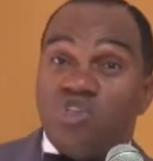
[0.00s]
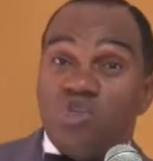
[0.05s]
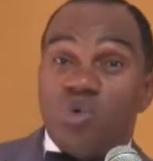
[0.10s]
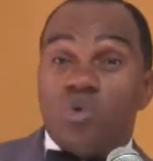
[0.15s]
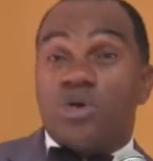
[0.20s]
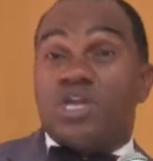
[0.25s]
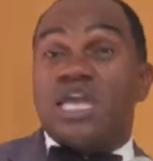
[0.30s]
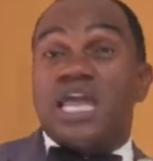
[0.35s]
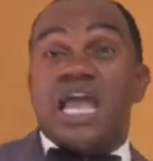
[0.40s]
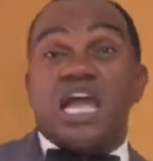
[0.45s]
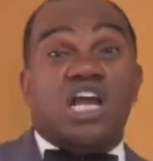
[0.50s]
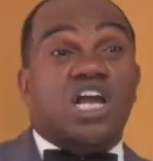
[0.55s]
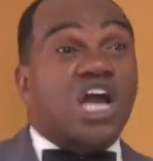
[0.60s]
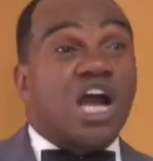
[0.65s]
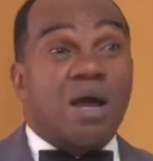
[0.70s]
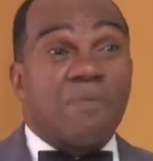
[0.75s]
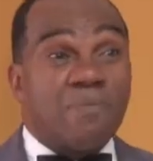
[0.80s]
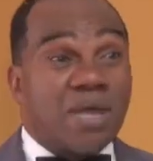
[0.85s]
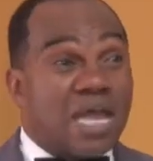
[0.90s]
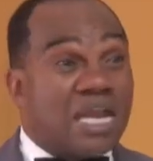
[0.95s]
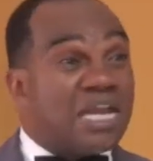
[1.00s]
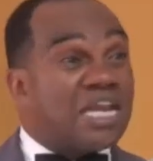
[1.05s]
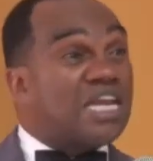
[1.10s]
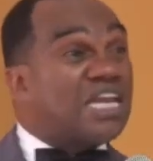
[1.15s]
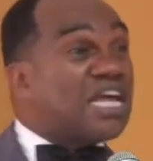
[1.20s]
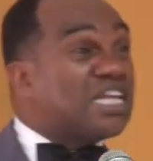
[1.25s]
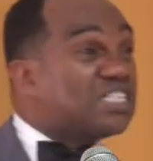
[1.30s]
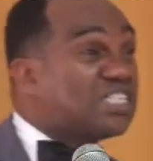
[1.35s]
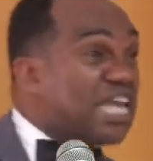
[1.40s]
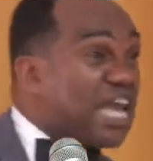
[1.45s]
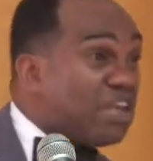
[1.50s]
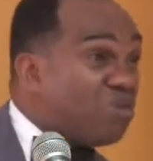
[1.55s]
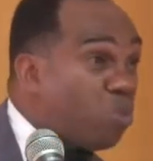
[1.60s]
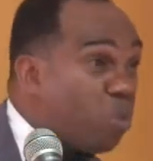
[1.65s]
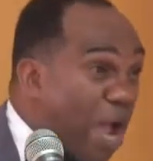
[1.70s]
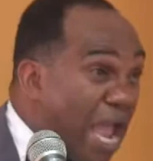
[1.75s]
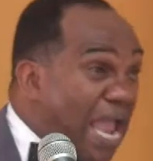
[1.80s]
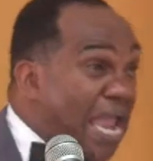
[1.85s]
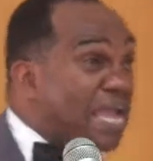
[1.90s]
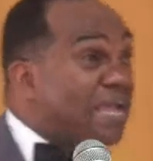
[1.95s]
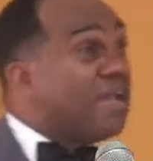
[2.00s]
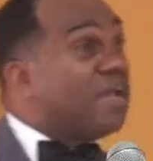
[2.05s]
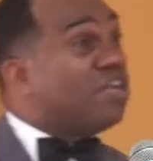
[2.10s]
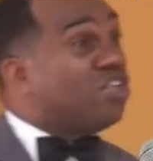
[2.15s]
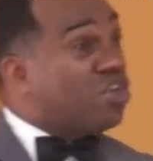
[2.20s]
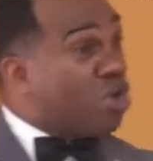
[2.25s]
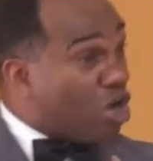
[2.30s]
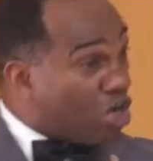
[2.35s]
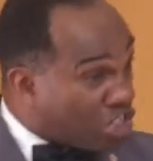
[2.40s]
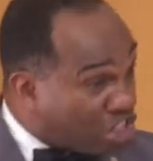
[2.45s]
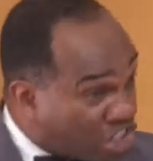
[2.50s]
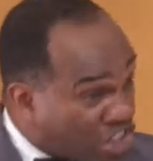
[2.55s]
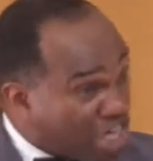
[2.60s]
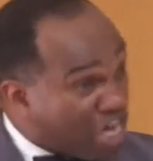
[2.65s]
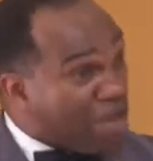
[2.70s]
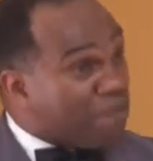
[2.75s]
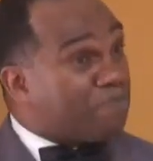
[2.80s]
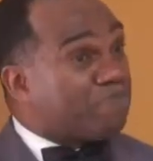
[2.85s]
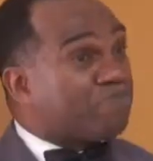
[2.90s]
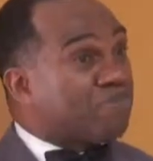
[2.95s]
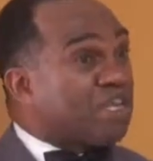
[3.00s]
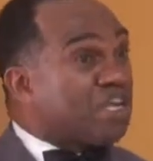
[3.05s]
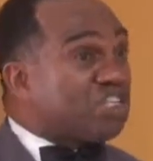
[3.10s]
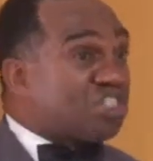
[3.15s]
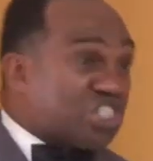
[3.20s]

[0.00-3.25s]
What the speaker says: you can't come in unless they weigh your ship,